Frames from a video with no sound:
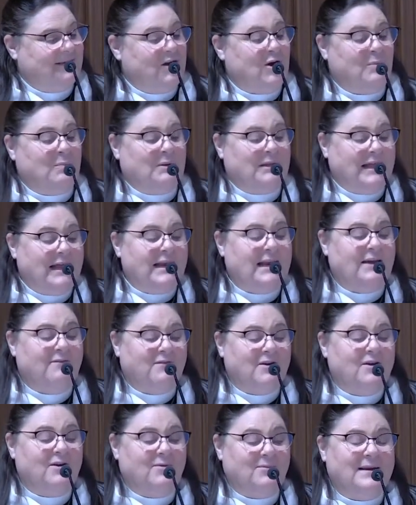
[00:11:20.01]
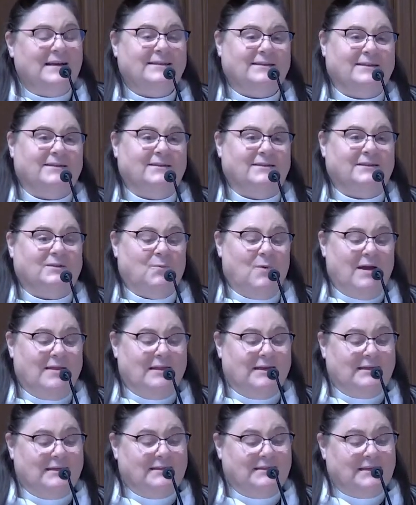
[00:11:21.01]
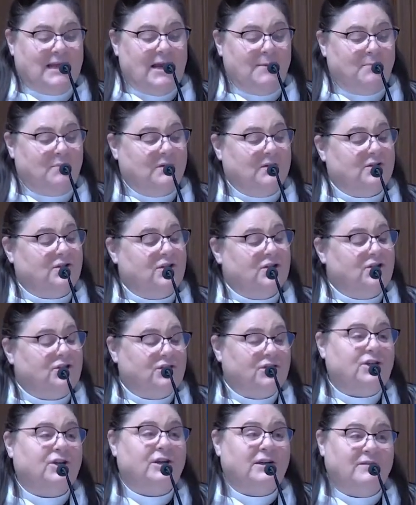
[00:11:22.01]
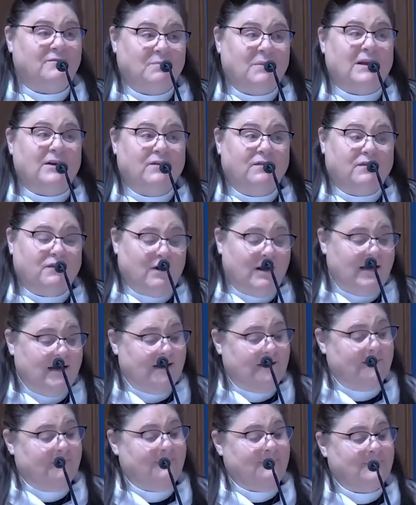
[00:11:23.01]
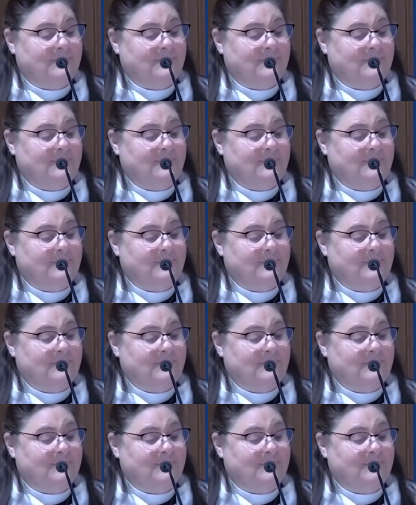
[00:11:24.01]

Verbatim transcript: There are plenty of good reasons why the disciples should have been afraid.